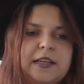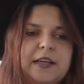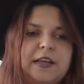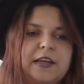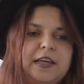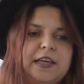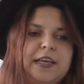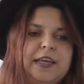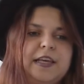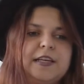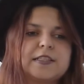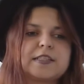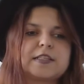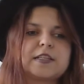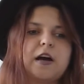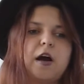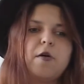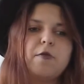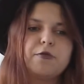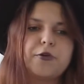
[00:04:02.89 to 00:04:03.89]
his
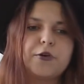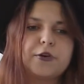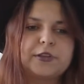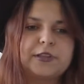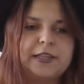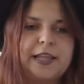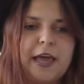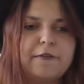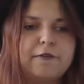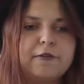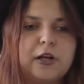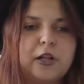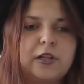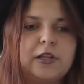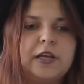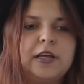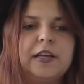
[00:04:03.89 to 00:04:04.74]
comfort level